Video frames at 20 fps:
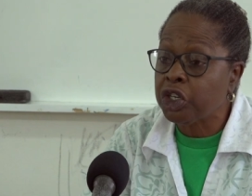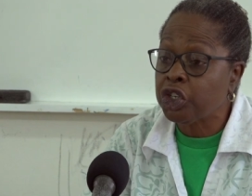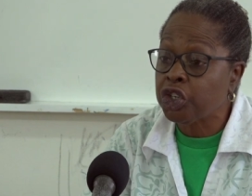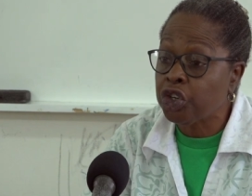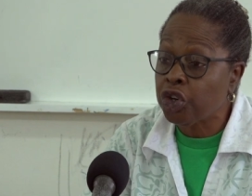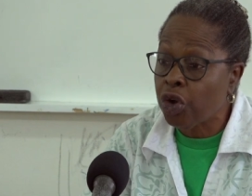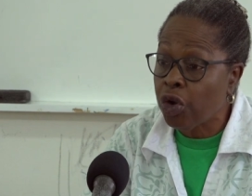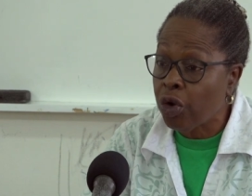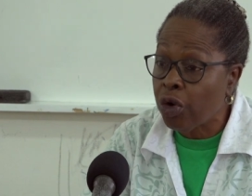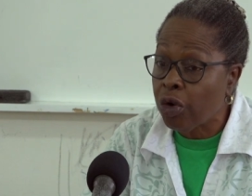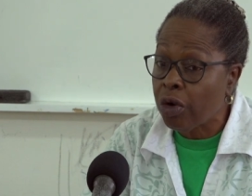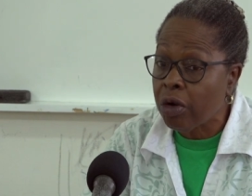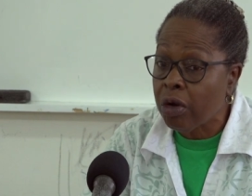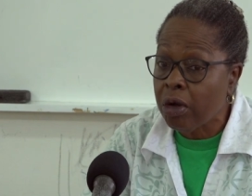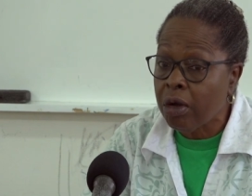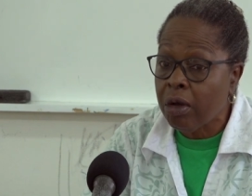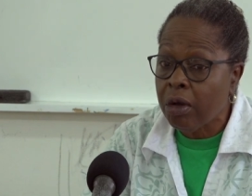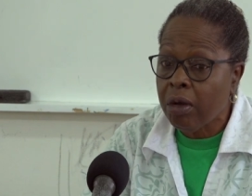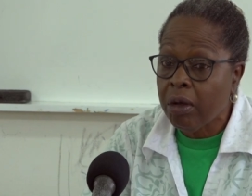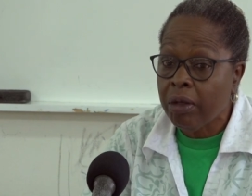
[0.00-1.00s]
sure
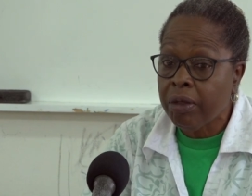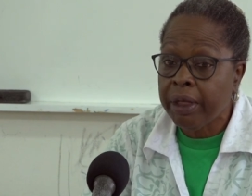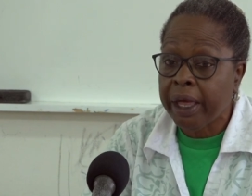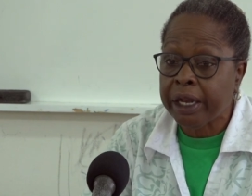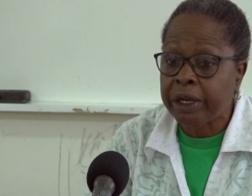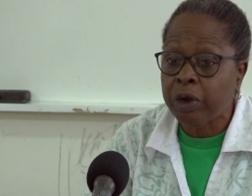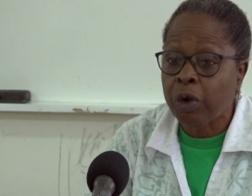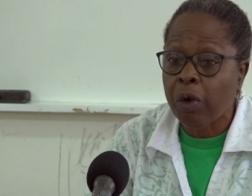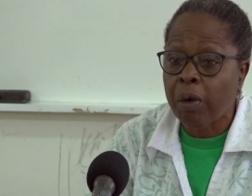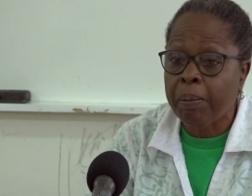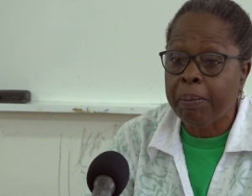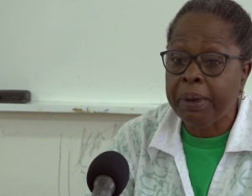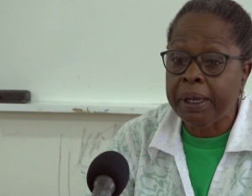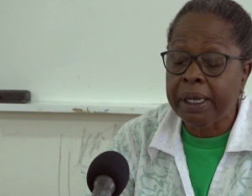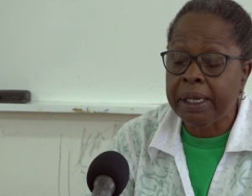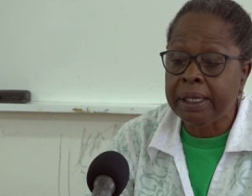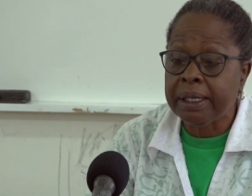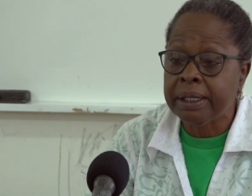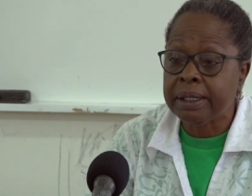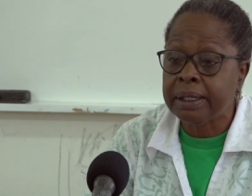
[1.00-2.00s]
that our
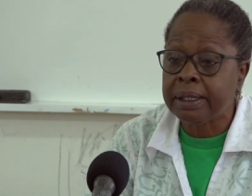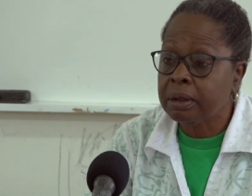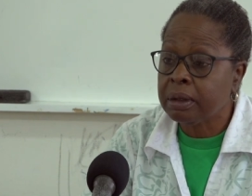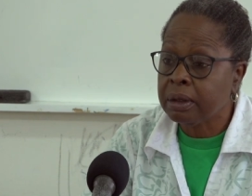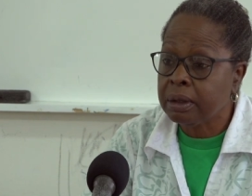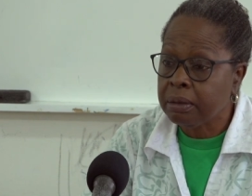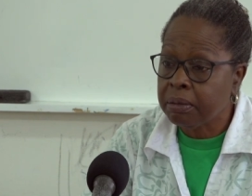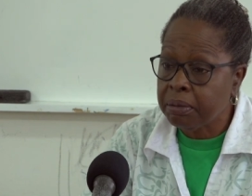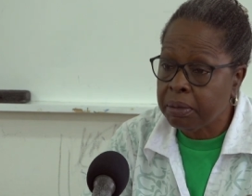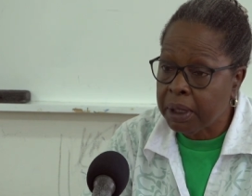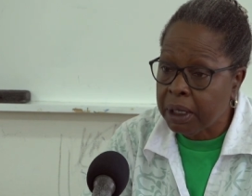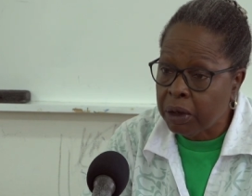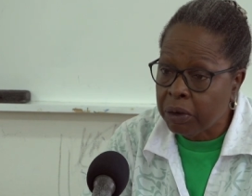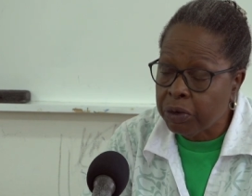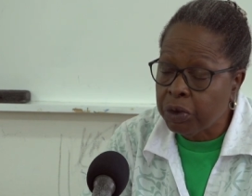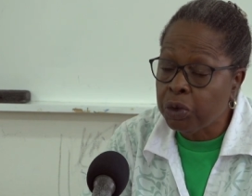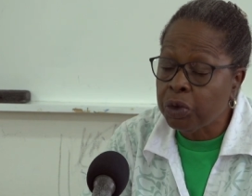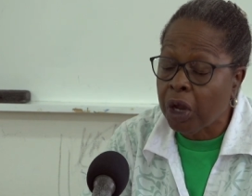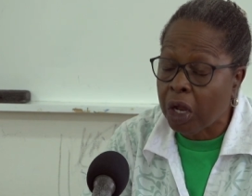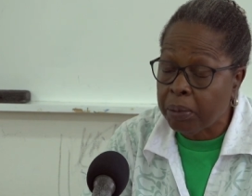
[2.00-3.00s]
bees
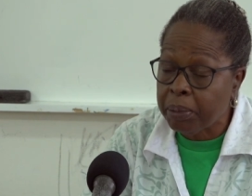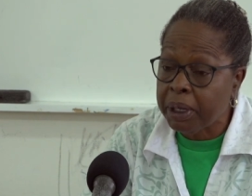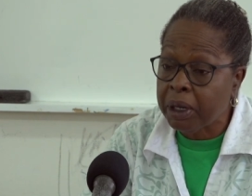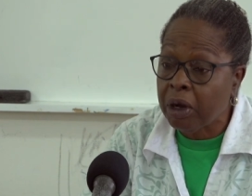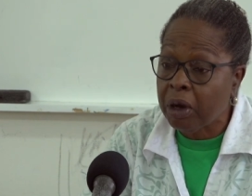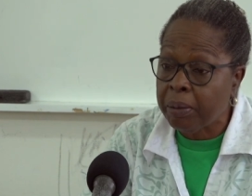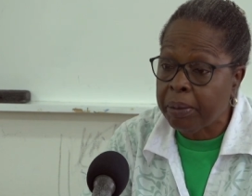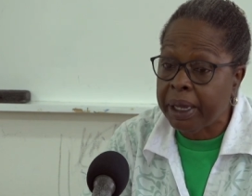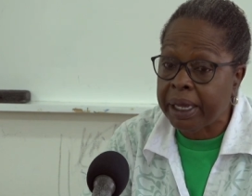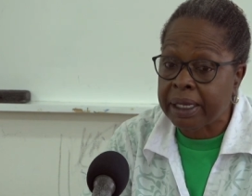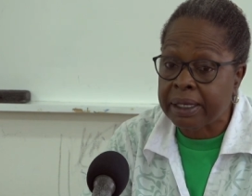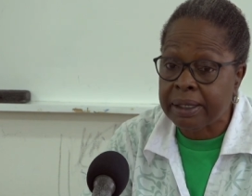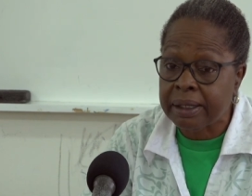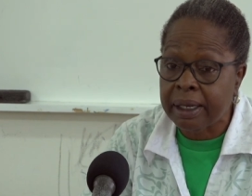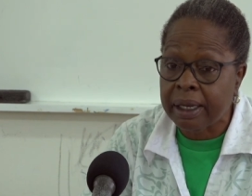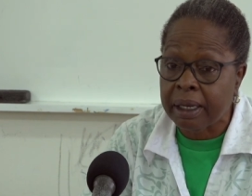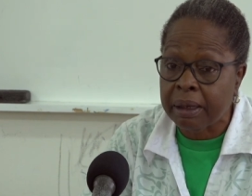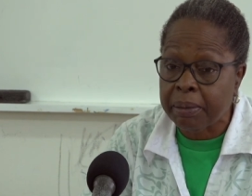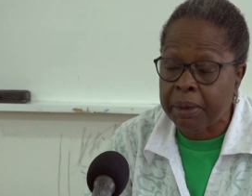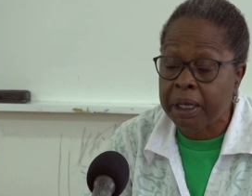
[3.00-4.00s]
do not become
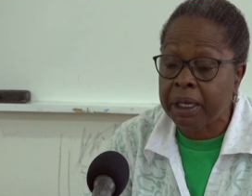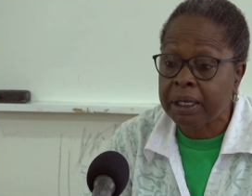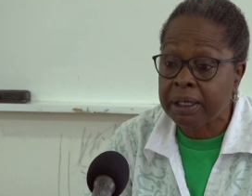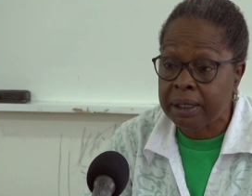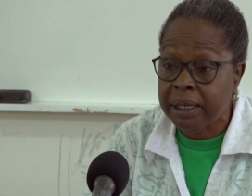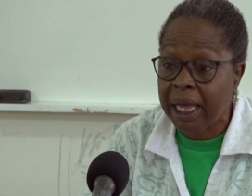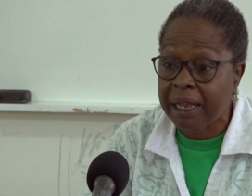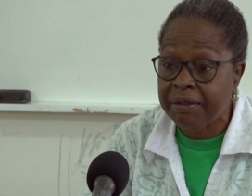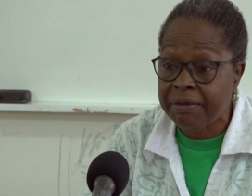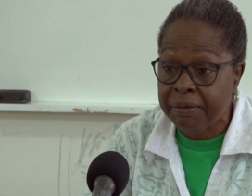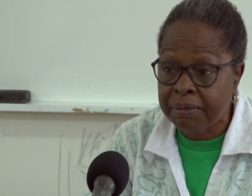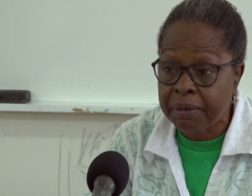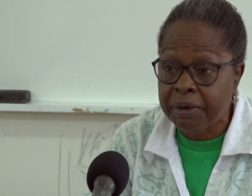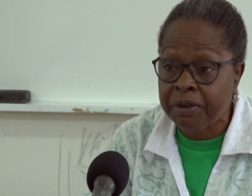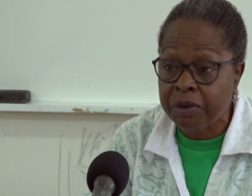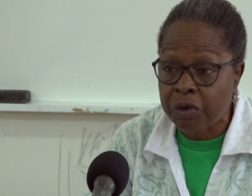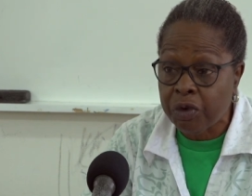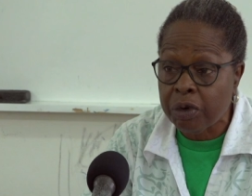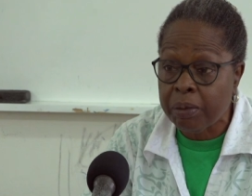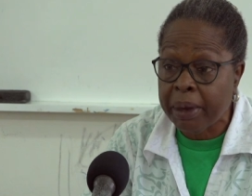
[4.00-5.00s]
extinct because that
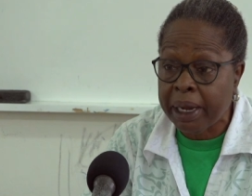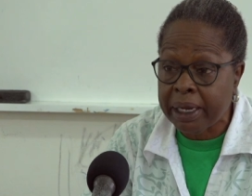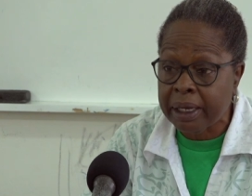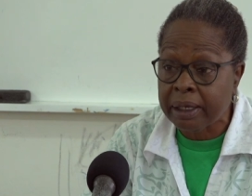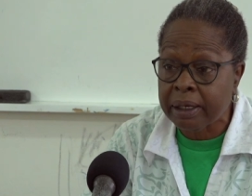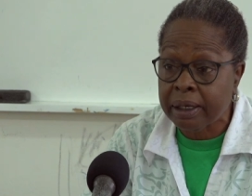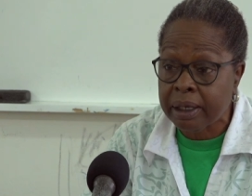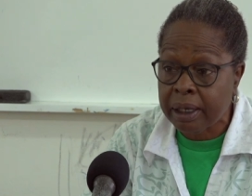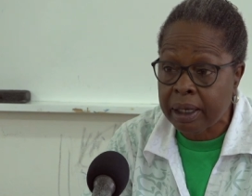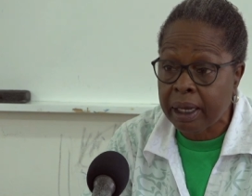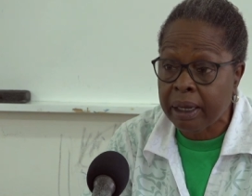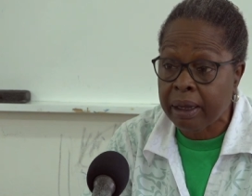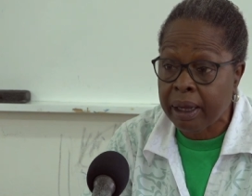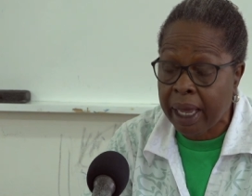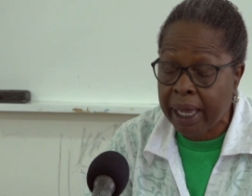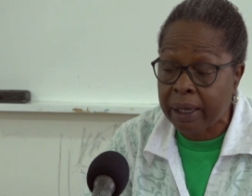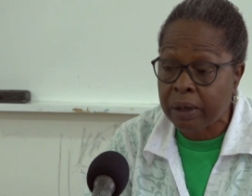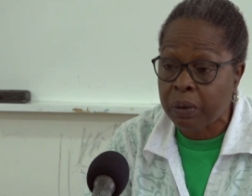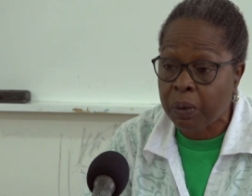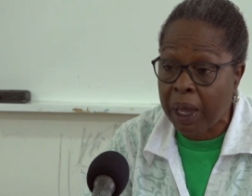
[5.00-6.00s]
varroa mite
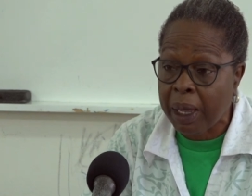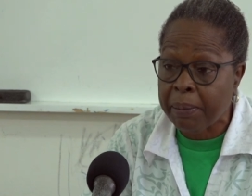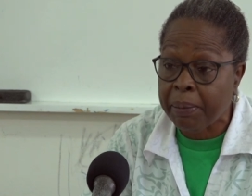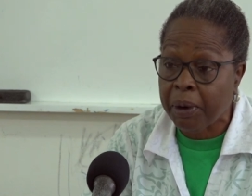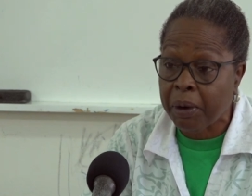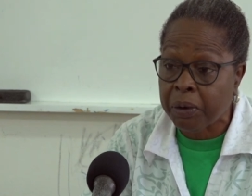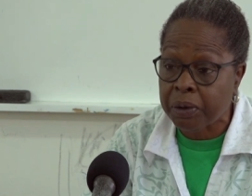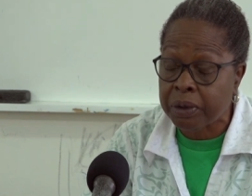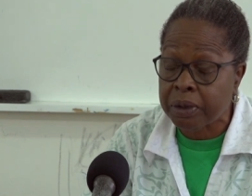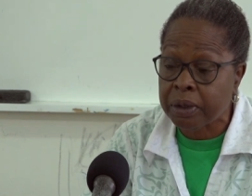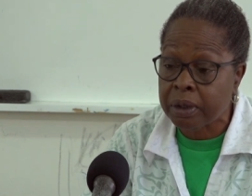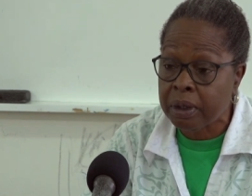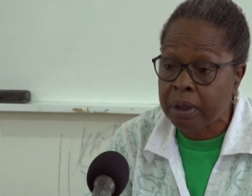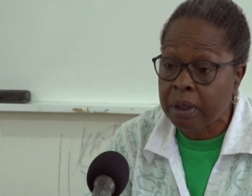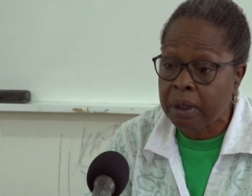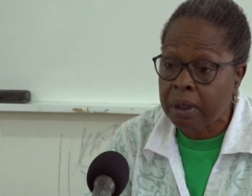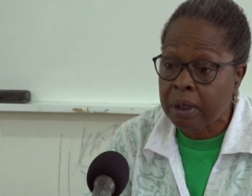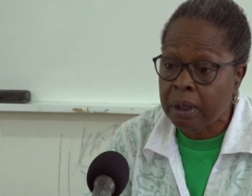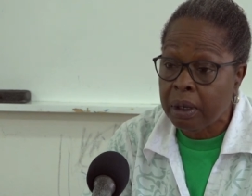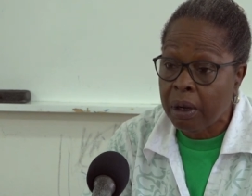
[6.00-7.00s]
can wipe out
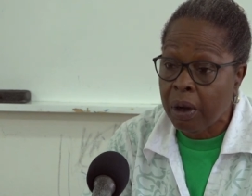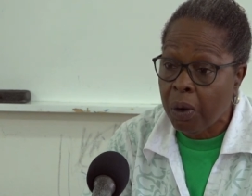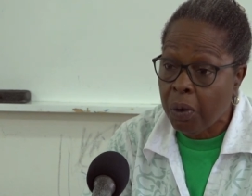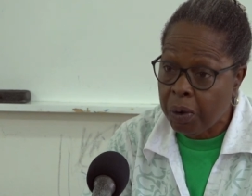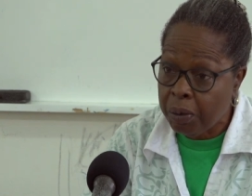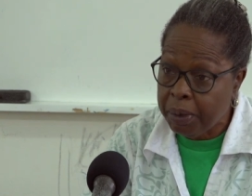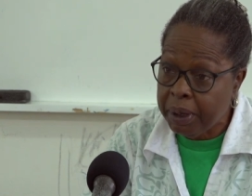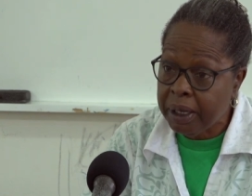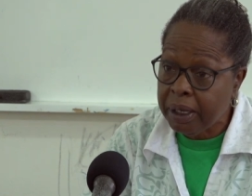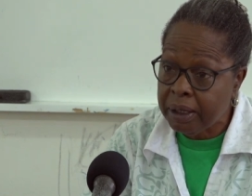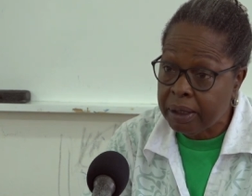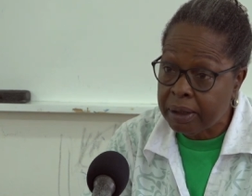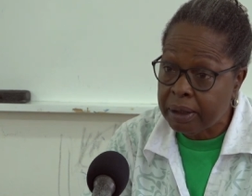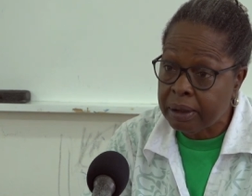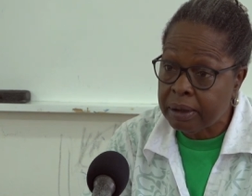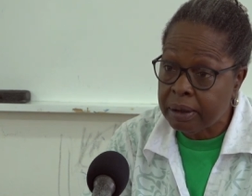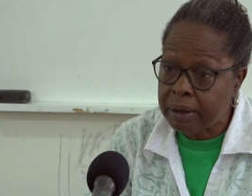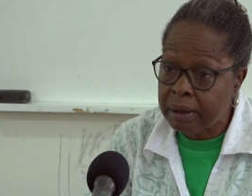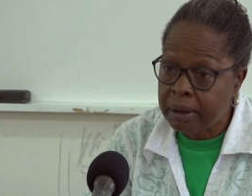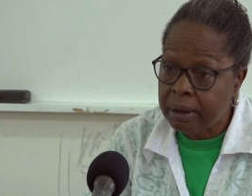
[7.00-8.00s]
our
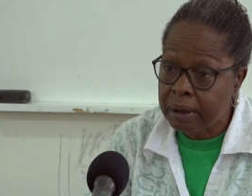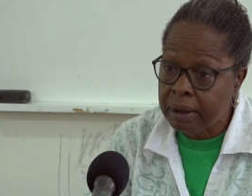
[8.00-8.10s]
bees.